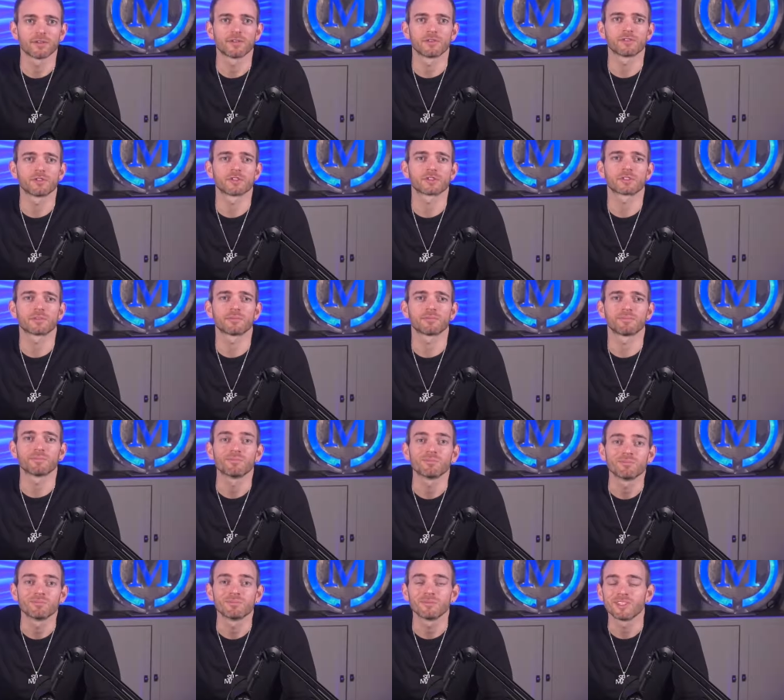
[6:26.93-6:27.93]
They're just,
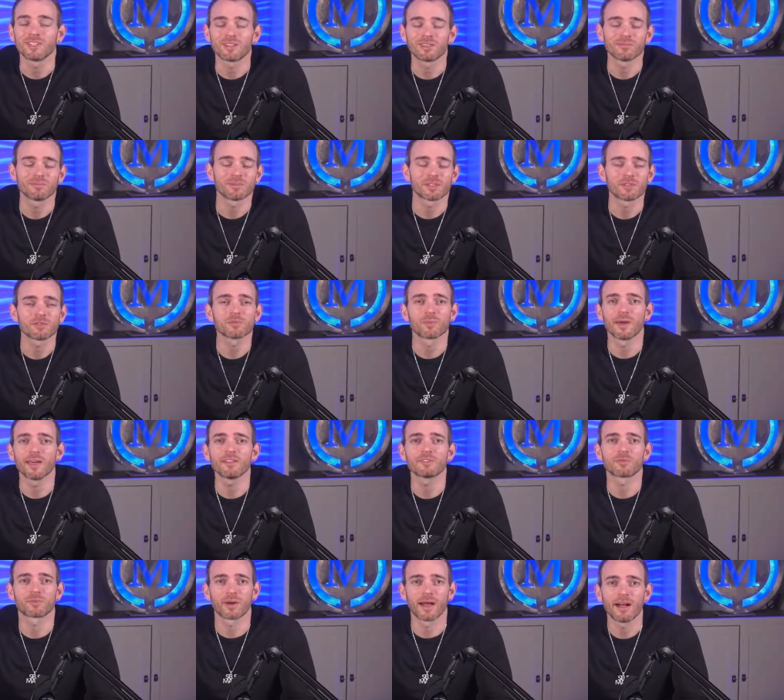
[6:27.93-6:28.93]
there's
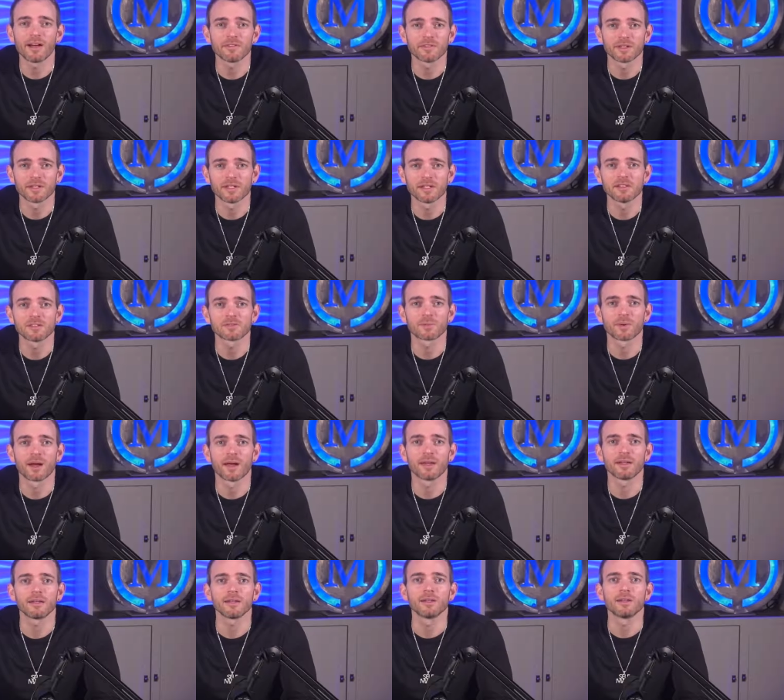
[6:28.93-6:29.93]
ways around these,
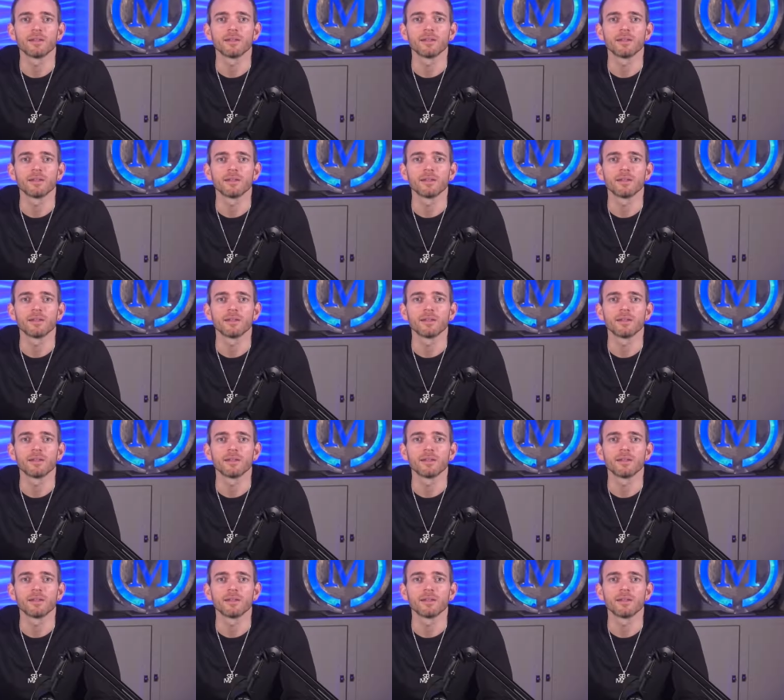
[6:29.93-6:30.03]
right?